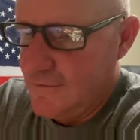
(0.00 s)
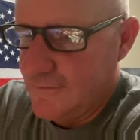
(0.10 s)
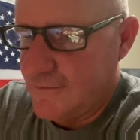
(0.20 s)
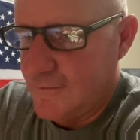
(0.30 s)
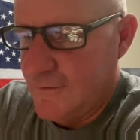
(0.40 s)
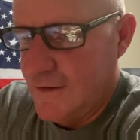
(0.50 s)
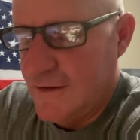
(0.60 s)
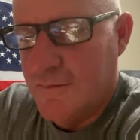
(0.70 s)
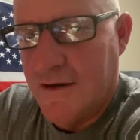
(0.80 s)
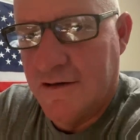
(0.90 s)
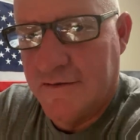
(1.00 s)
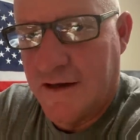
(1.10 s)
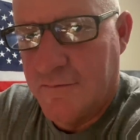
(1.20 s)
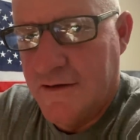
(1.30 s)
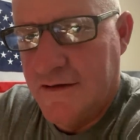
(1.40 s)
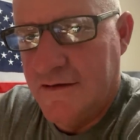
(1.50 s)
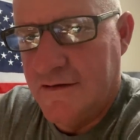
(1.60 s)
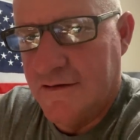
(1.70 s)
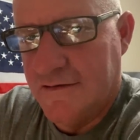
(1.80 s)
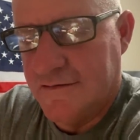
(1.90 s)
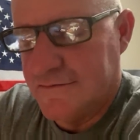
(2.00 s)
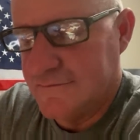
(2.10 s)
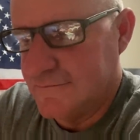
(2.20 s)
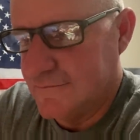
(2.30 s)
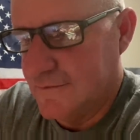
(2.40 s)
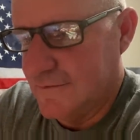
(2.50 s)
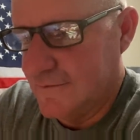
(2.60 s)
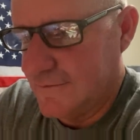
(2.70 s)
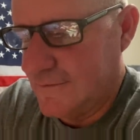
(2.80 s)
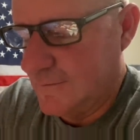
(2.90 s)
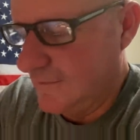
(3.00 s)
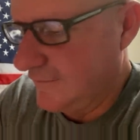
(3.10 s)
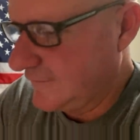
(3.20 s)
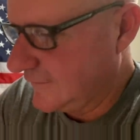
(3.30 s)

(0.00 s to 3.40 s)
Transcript: Just send me an email. That'll be the uh, uh simplest